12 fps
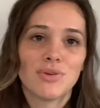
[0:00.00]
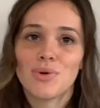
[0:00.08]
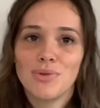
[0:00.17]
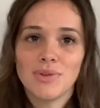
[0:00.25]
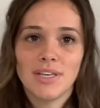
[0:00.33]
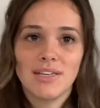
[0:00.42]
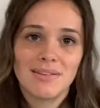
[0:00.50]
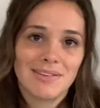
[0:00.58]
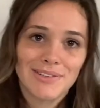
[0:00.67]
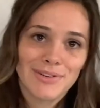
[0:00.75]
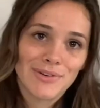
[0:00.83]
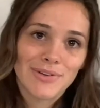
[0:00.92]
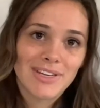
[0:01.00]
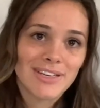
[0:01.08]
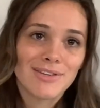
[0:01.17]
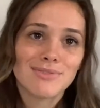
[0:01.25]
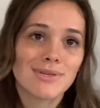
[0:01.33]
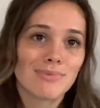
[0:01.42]
You're only going
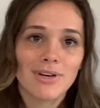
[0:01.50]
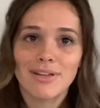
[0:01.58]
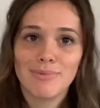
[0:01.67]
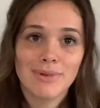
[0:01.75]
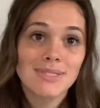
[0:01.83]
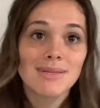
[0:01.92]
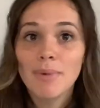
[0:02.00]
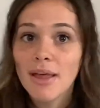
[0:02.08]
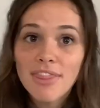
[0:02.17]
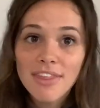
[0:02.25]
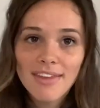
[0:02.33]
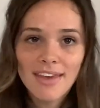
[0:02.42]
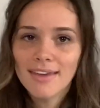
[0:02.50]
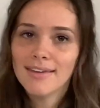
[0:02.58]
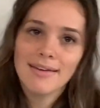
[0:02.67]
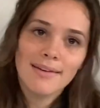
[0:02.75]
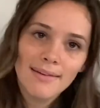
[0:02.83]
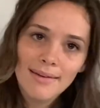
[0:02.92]
to use it once a month,
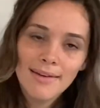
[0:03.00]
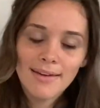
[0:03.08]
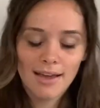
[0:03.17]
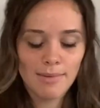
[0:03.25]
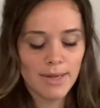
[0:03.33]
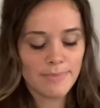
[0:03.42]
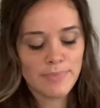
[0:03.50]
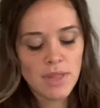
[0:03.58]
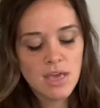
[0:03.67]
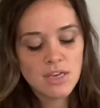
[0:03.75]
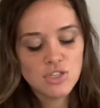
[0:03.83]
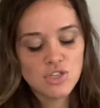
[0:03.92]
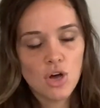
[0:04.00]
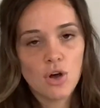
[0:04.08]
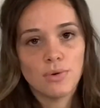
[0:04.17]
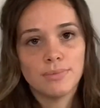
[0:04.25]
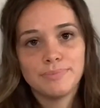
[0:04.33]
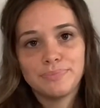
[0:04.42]
like come on.
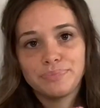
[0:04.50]
So